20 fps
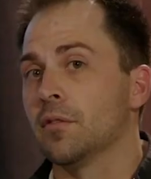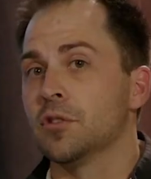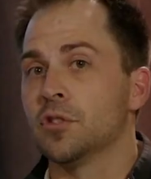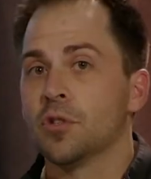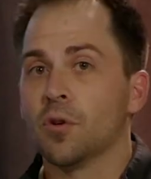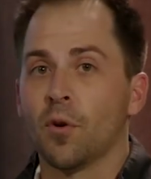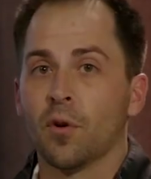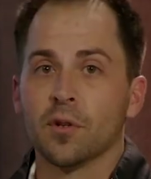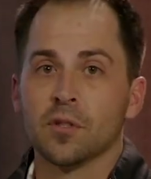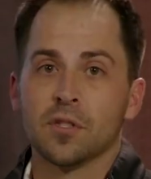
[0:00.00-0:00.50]
the
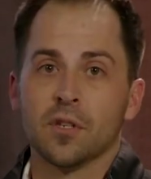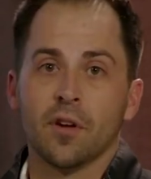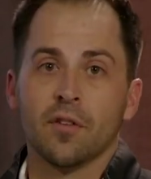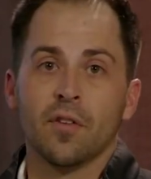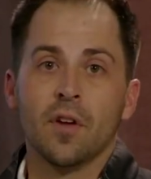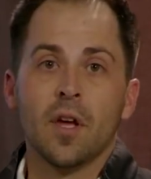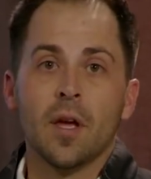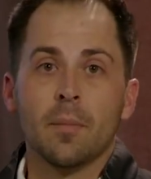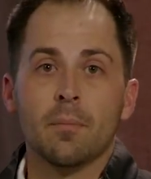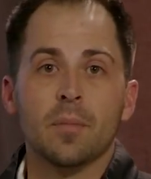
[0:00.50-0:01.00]
shores
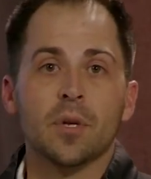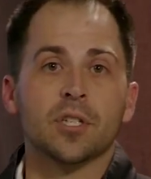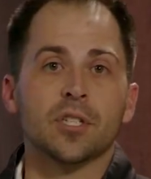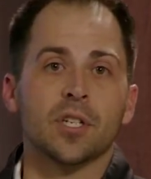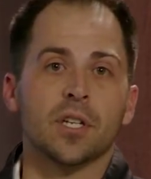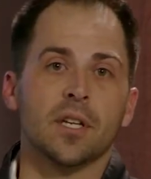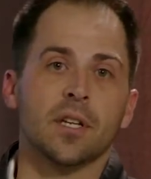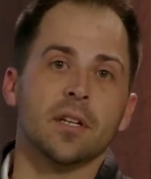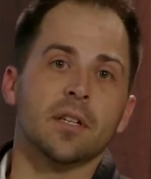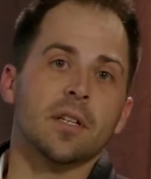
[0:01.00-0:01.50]
of
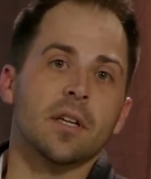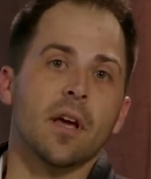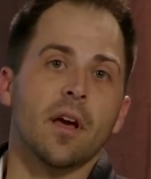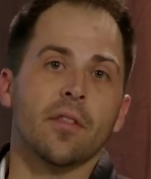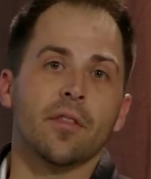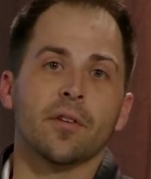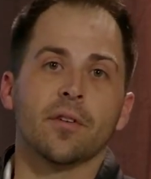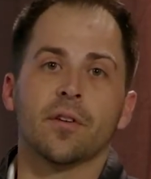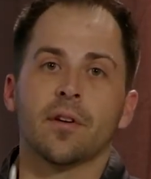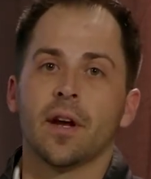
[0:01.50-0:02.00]
Michigan and the
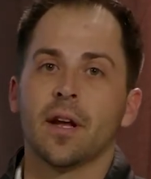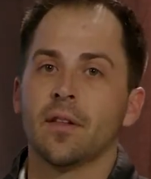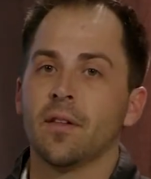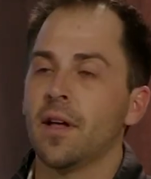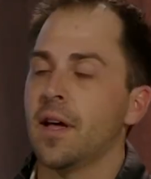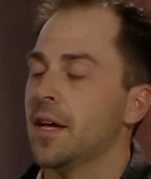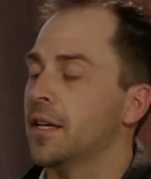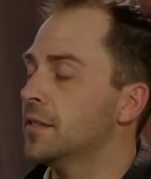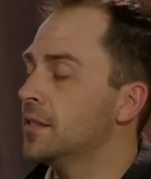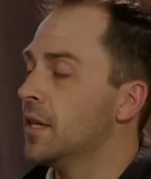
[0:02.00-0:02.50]
other Great
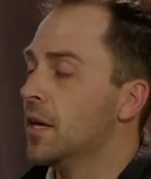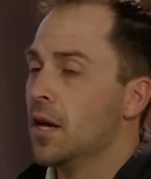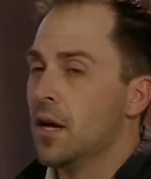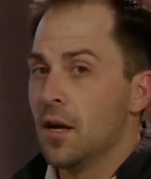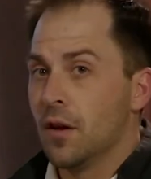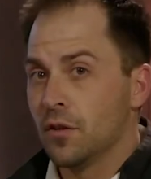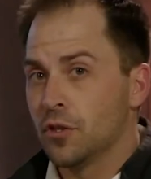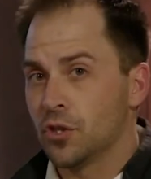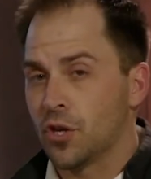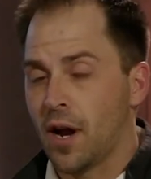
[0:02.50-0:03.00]
Lakes
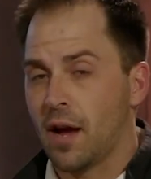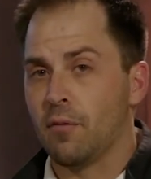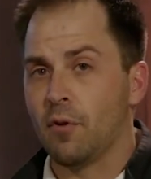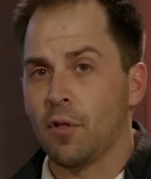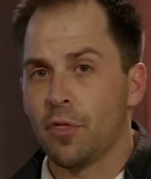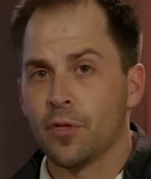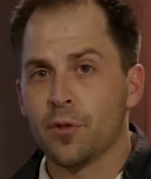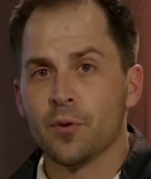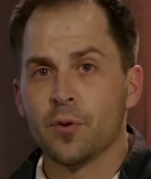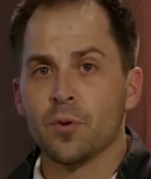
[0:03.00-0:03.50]
travel
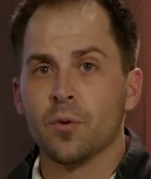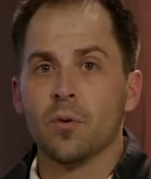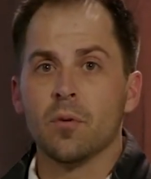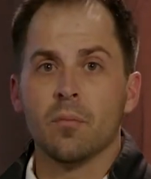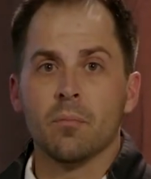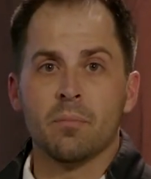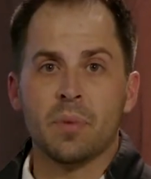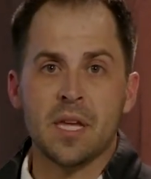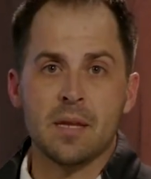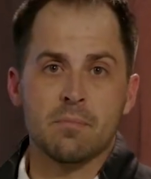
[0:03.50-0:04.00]
through
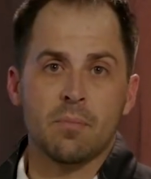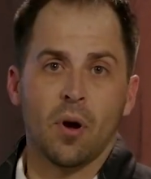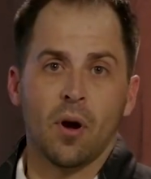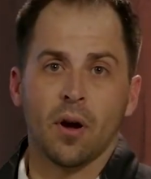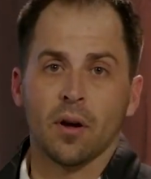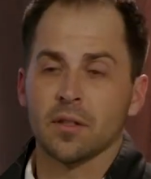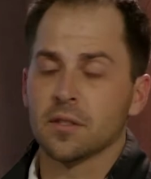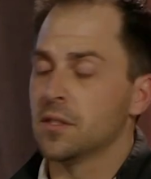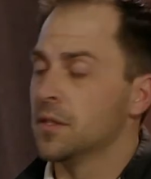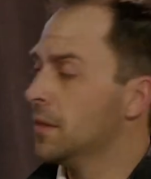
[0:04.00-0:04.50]
peat
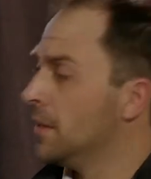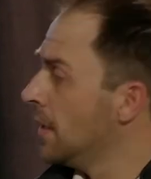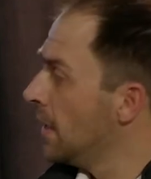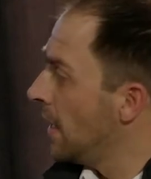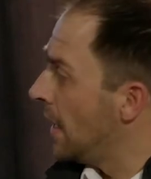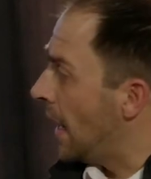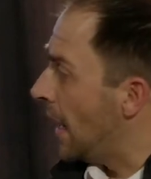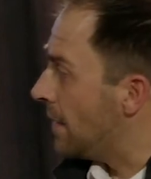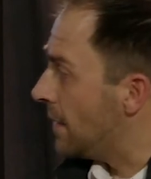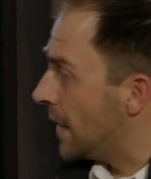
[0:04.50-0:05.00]
bogs
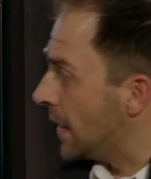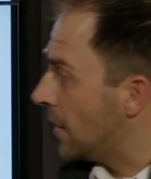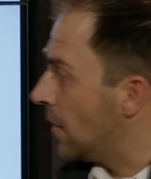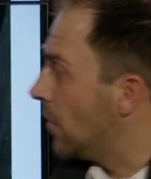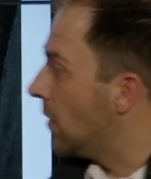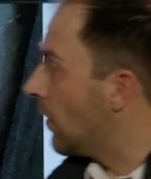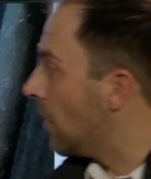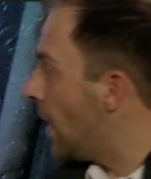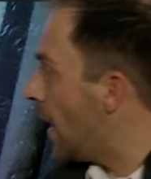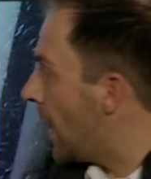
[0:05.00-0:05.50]
and they
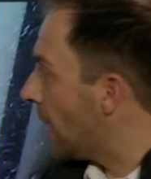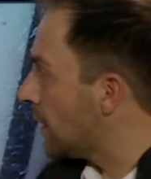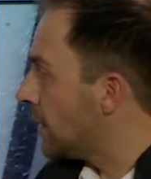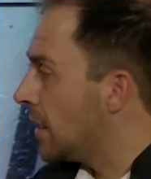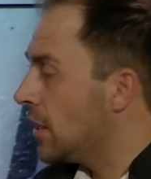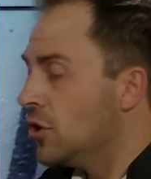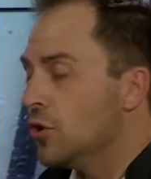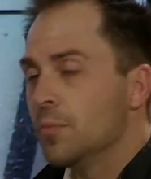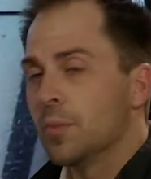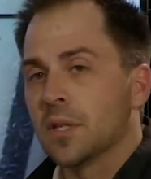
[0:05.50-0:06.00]

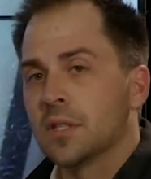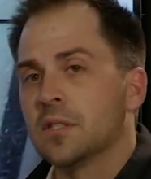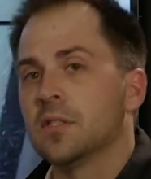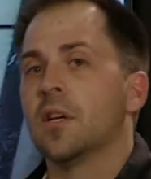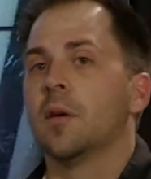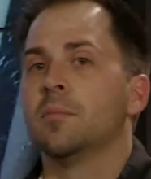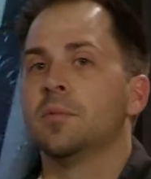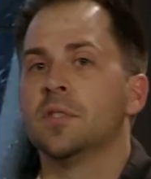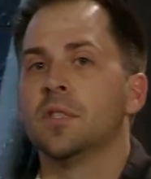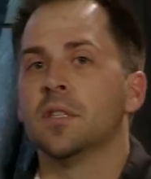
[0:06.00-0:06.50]
collect humic
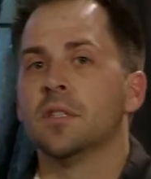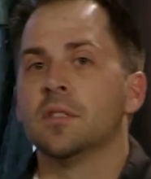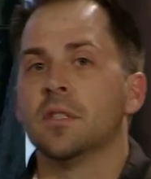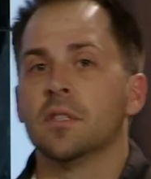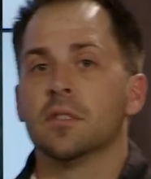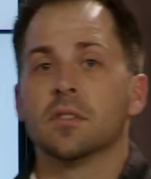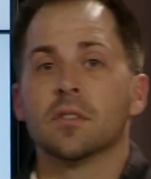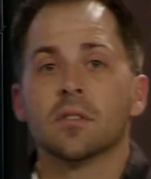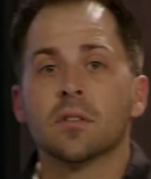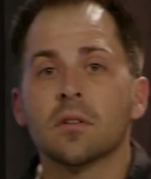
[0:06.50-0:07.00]

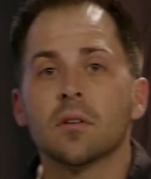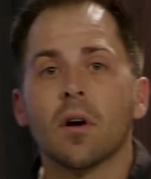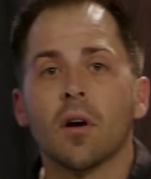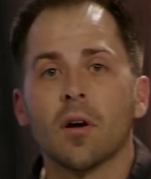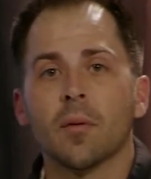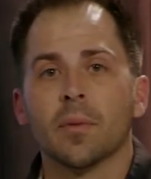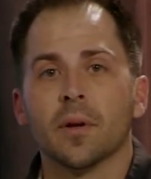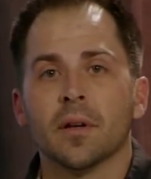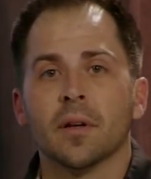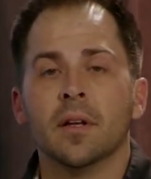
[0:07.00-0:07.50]
substances,
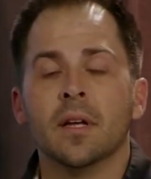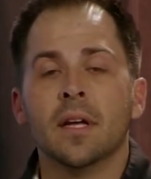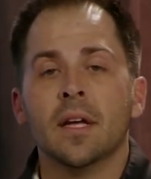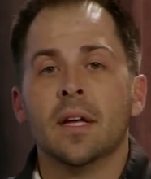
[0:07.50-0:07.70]
carbon.